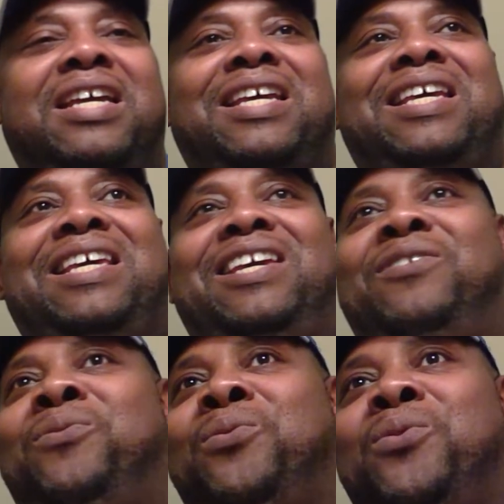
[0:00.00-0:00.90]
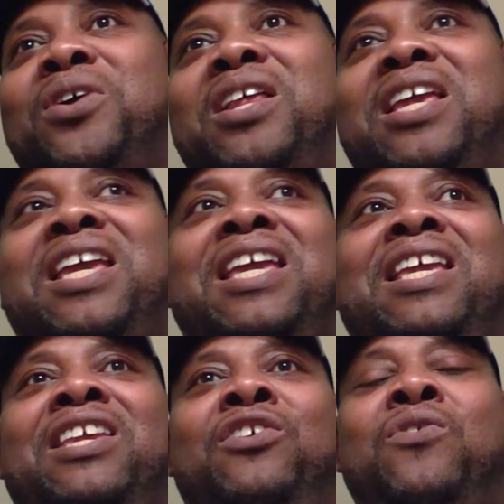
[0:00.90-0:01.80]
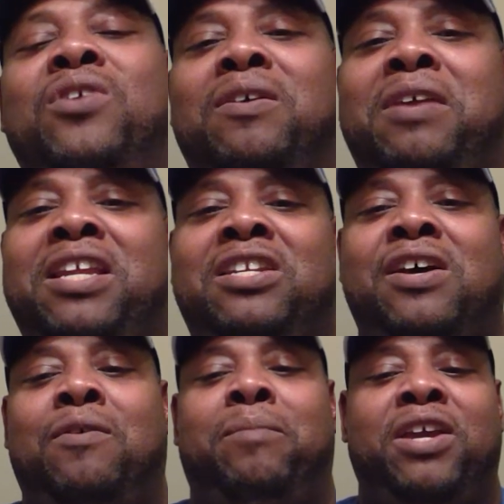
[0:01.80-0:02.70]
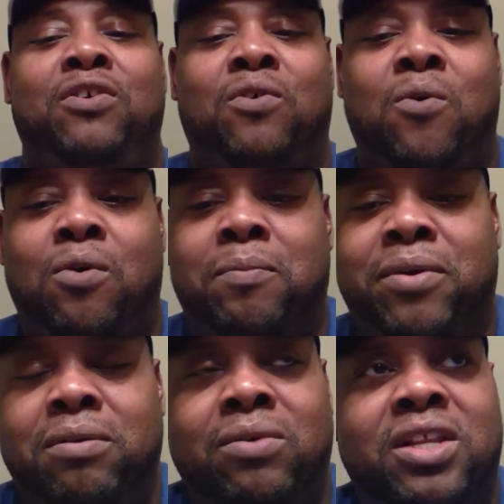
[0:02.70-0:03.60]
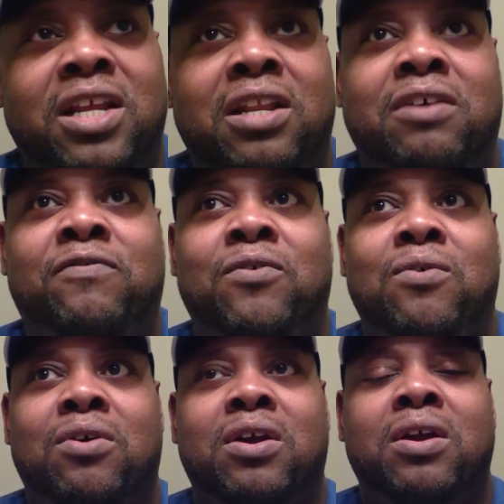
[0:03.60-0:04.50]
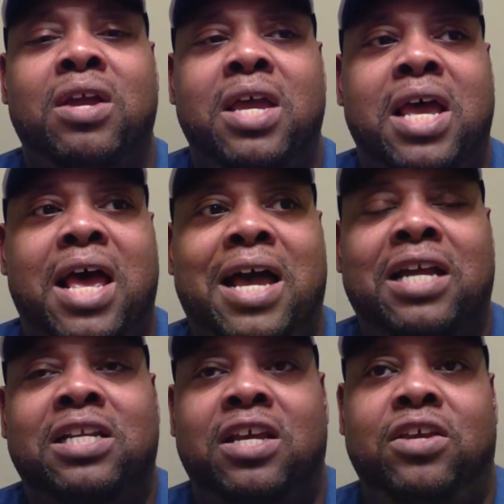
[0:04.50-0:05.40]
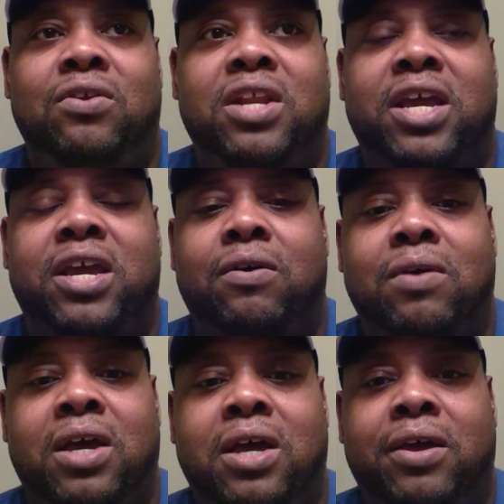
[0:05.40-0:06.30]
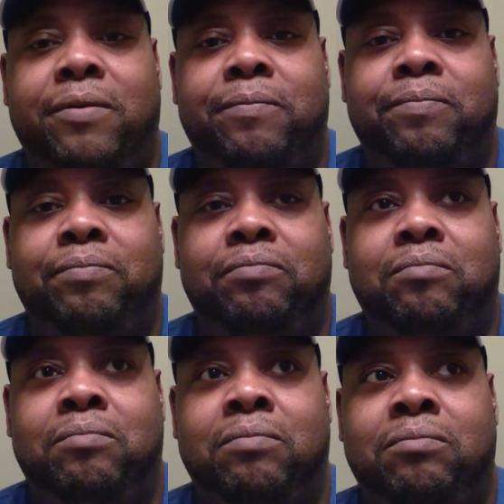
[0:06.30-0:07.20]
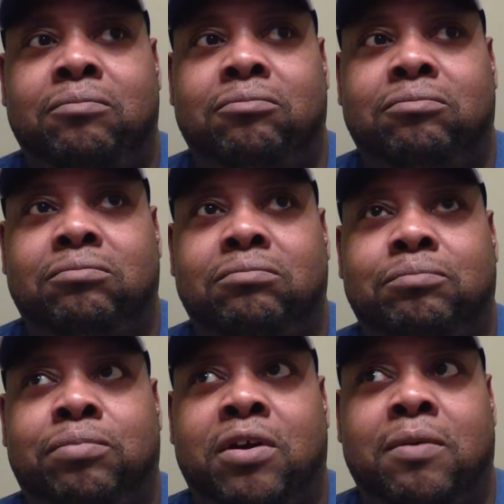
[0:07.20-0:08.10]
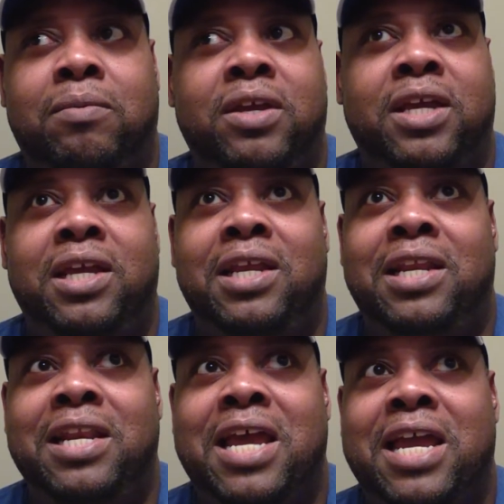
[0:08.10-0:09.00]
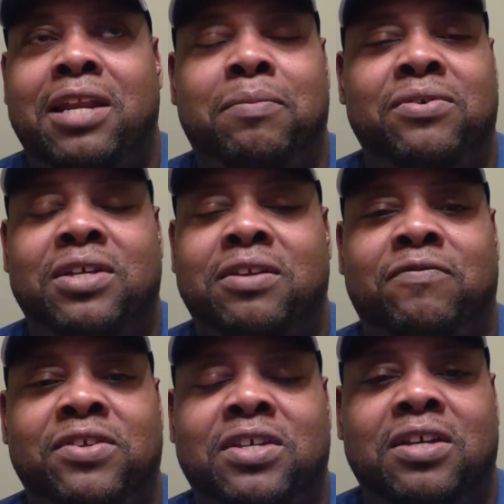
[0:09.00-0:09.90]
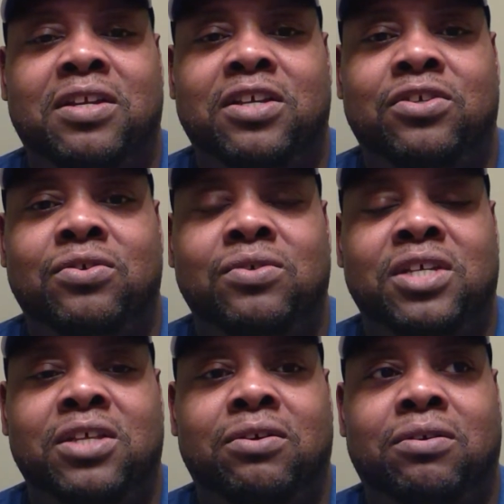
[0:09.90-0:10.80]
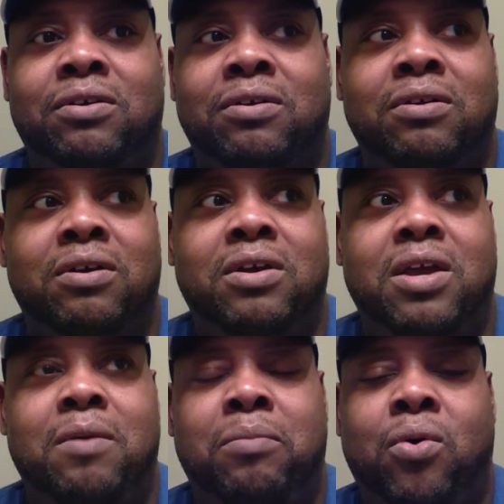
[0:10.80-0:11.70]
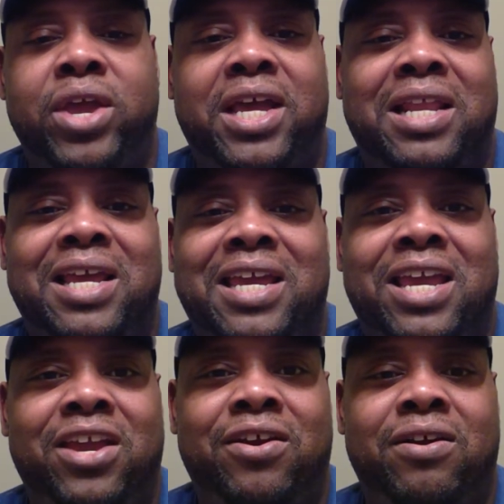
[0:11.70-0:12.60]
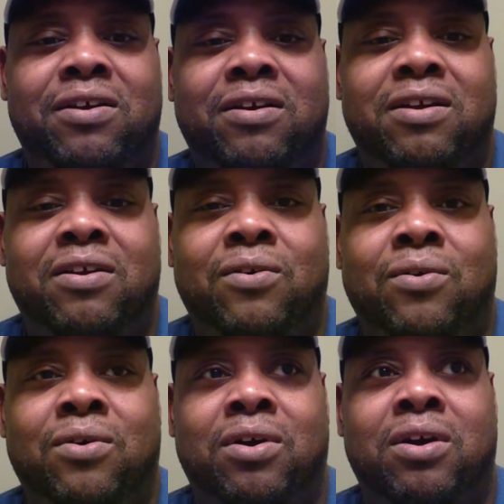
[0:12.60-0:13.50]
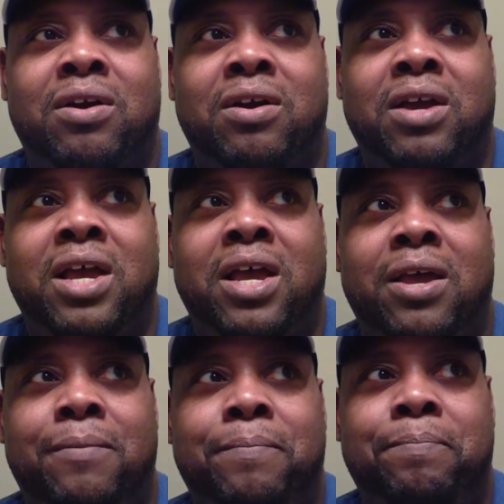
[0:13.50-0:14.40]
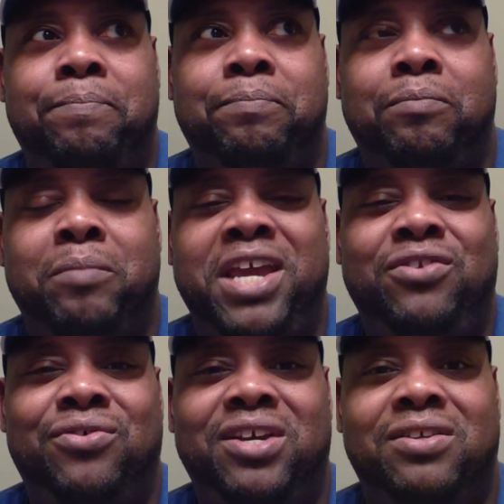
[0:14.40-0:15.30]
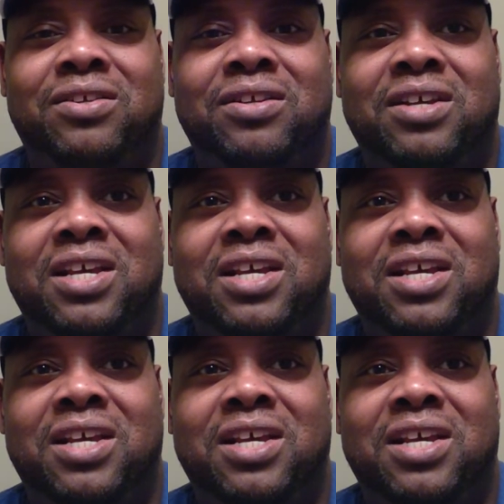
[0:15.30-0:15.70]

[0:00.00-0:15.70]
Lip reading: It really, you're going to get taught by your corporate what they look for. I can tell you now, probably 90% of facilities use either Point Click Care or Matrix.